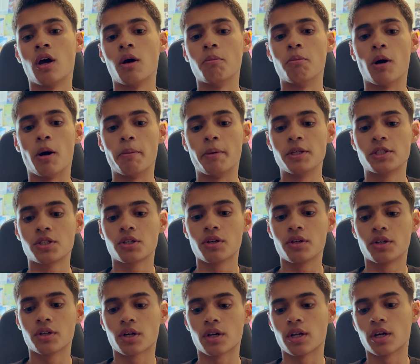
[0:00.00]
But basically,
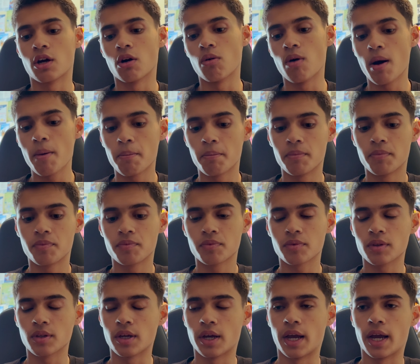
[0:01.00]
you're going to go up,
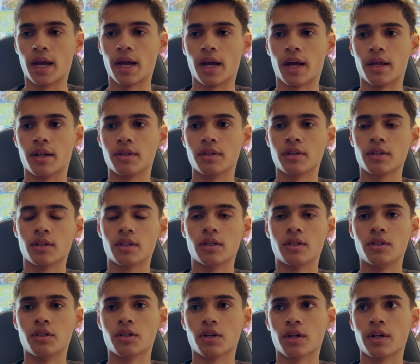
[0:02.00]
and
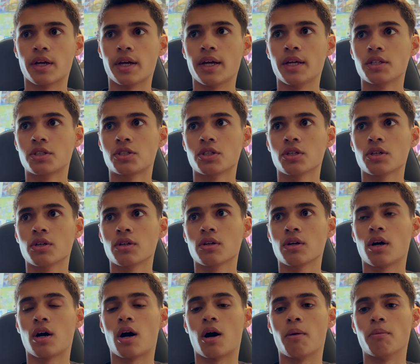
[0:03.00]
you're going to enter
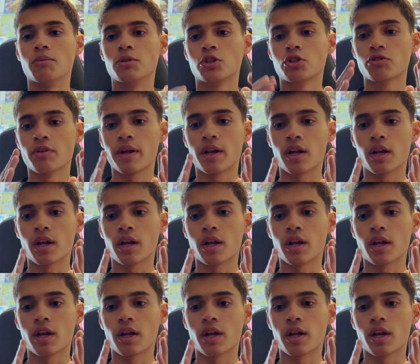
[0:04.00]
straight